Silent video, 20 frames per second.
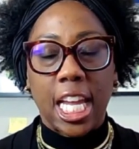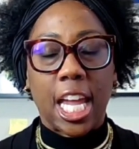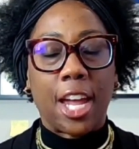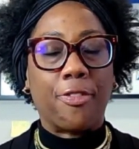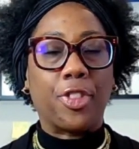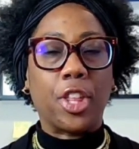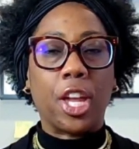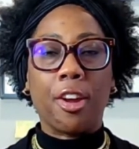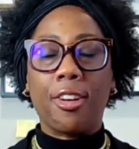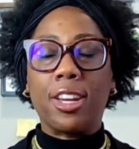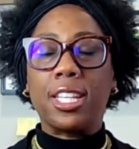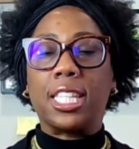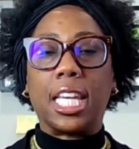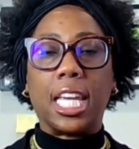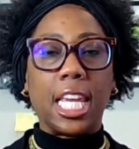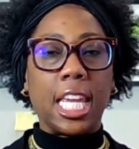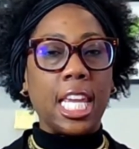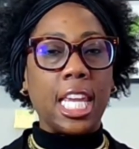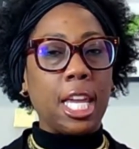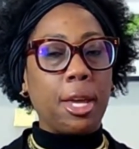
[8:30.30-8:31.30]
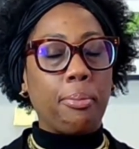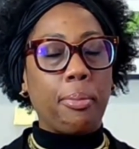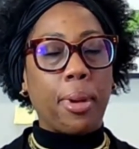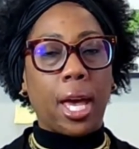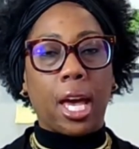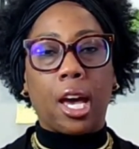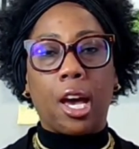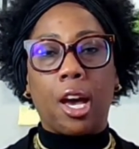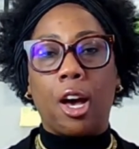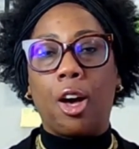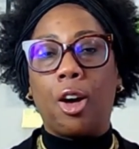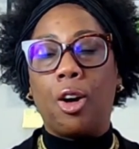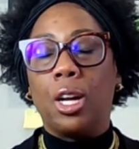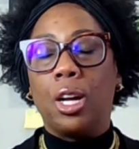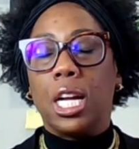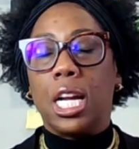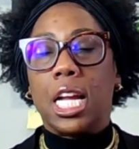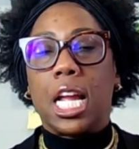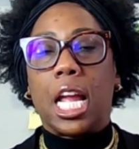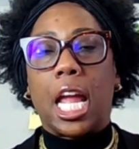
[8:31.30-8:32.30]
If there is an email,
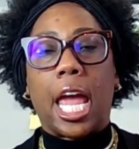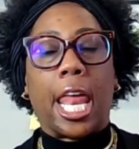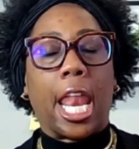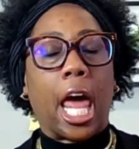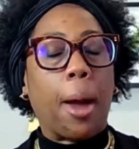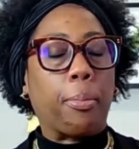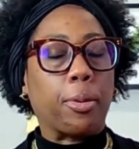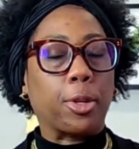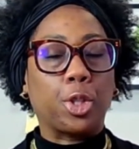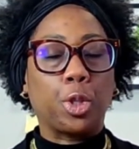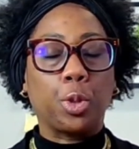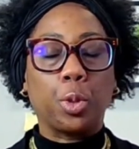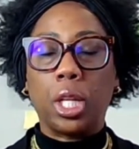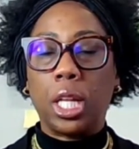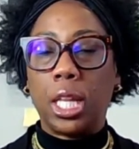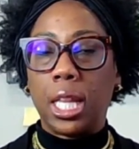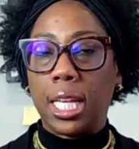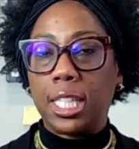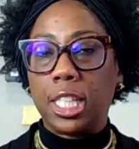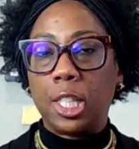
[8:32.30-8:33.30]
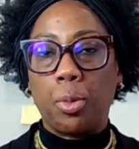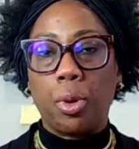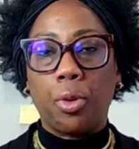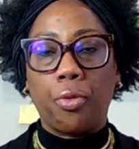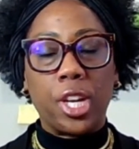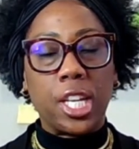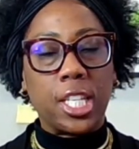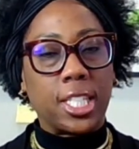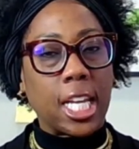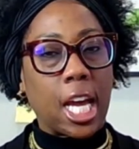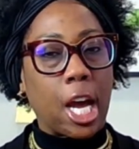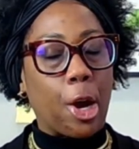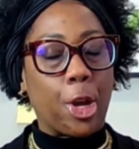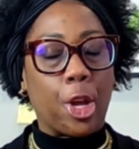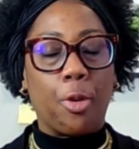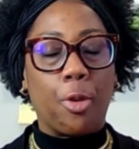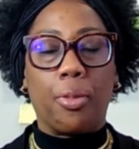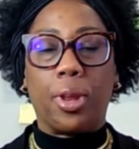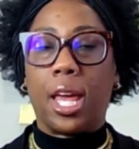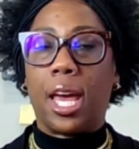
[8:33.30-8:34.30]
an opportunity that someone reached out
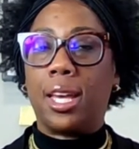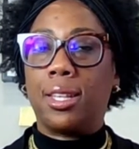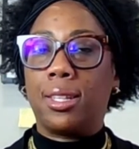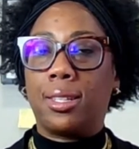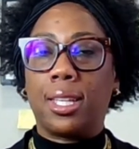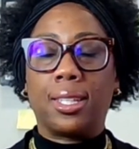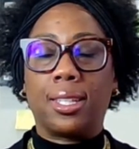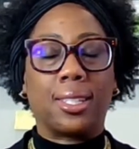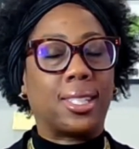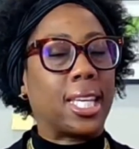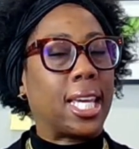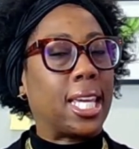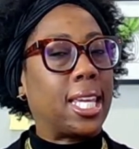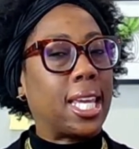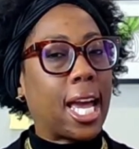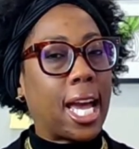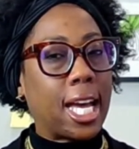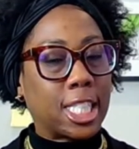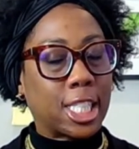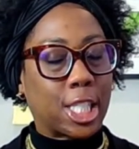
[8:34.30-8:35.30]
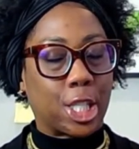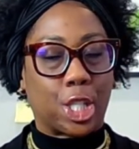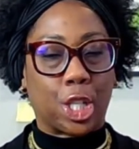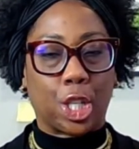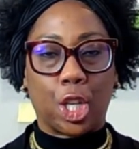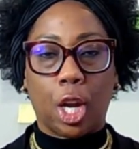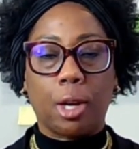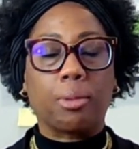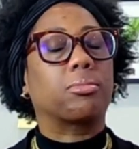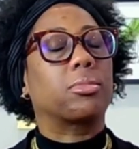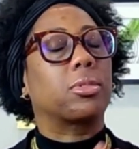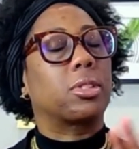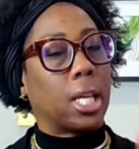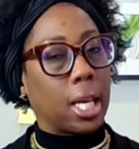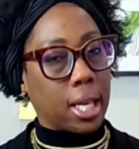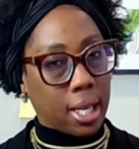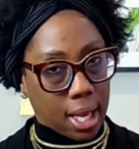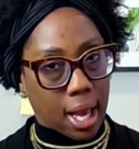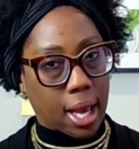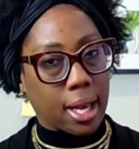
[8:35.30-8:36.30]
and you've been hesitant to say yes because
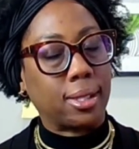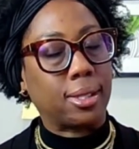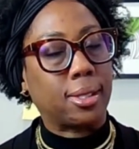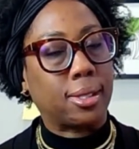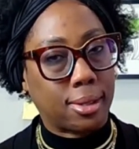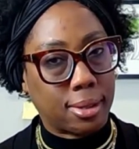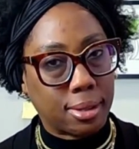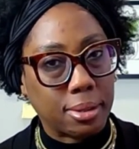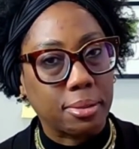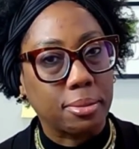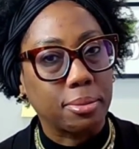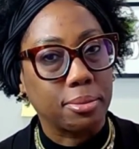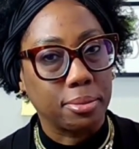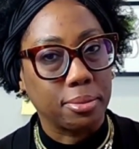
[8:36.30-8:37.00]
say yes.